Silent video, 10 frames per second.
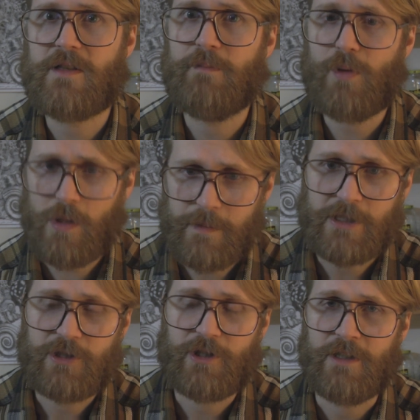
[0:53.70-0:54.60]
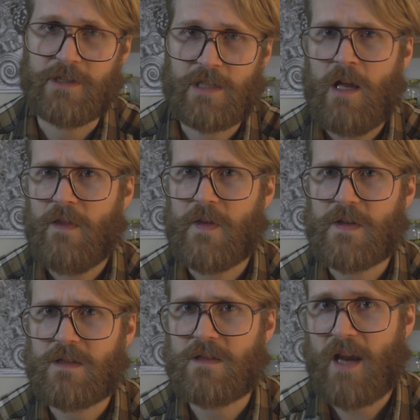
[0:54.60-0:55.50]
unemployment insurance,
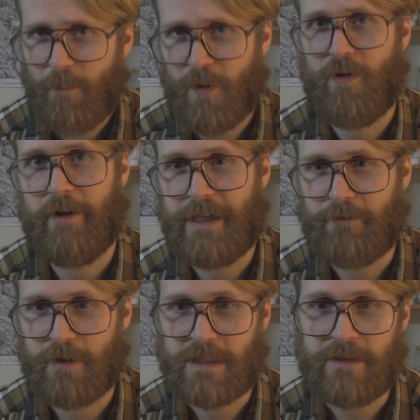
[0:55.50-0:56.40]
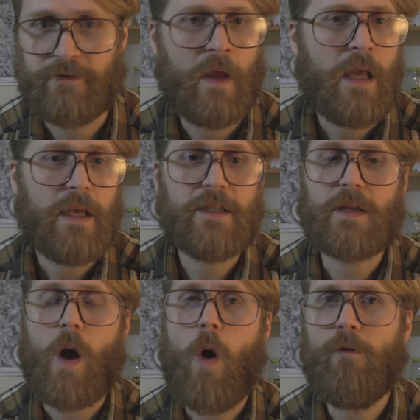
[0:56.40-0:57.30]
this temporary relief
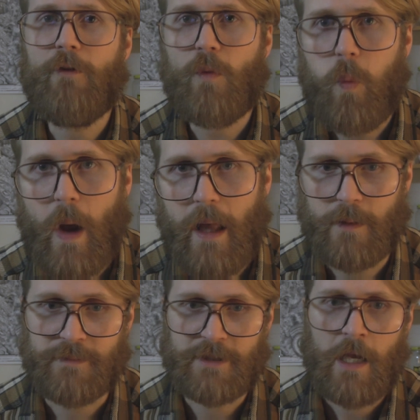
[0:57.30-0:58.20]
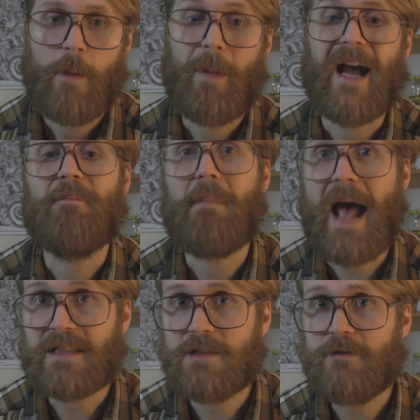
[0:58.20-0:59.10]
is overwhelmed by
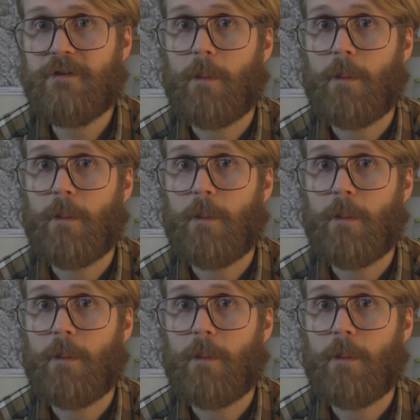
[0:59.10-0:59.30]
massive,